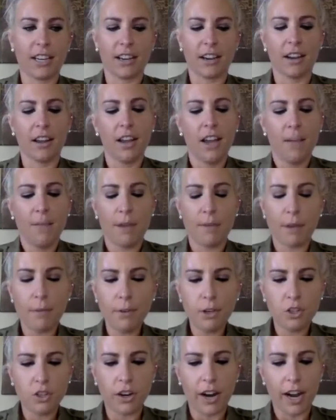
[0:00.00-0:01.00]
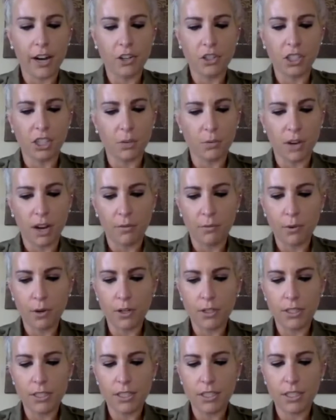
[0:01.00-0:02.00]
And my publisher actually, when I
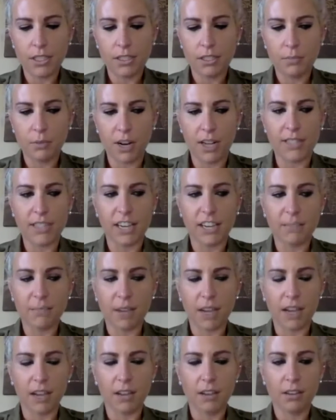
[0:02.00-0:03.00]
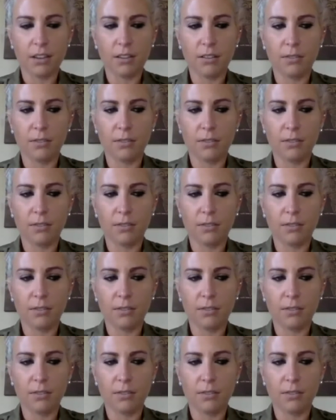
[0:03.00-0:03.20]
signed my